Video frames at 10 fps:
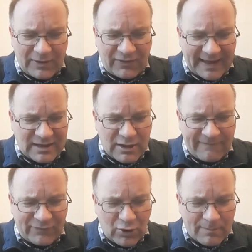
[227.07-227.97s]
we thank you
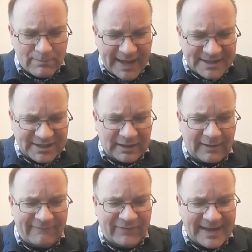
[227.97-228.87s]
for your amazing
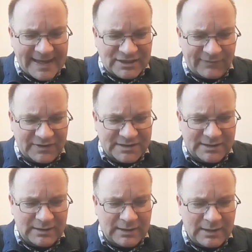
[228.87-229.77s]
love for each of us,